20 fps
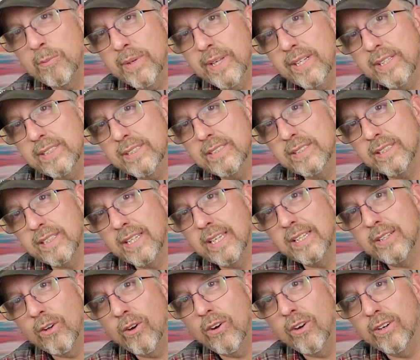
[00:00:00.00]
bit as a
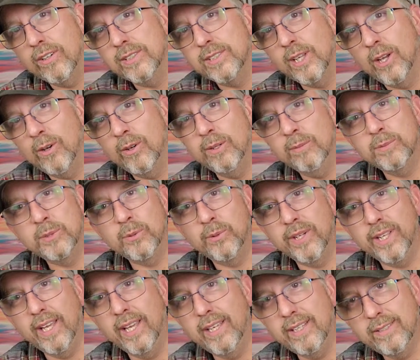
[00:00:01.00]
guitar as
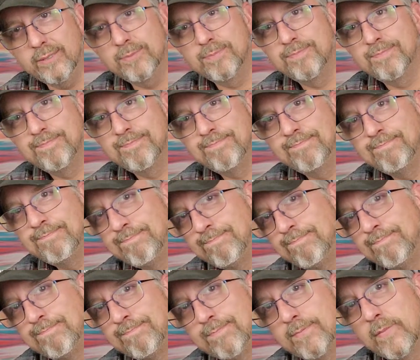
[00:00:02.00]
OM28.
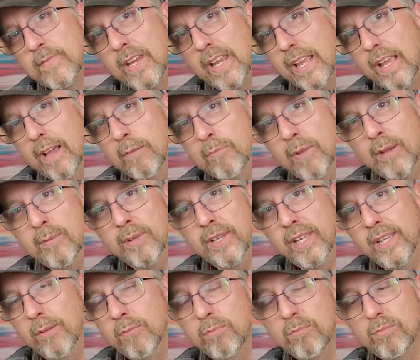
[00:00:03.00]
Yeah,
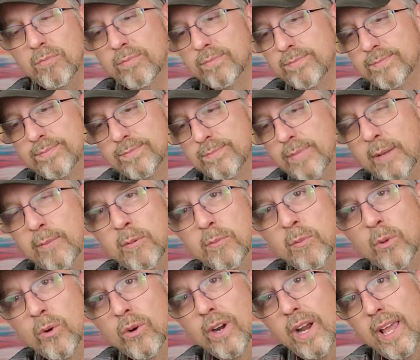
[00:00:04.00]
maybe
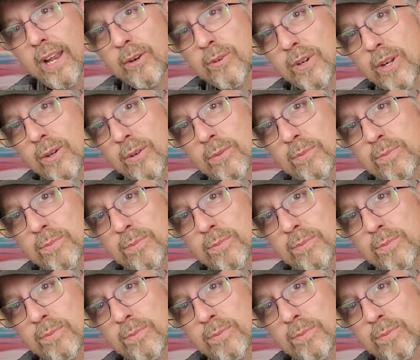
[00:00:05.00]
more. I don't know,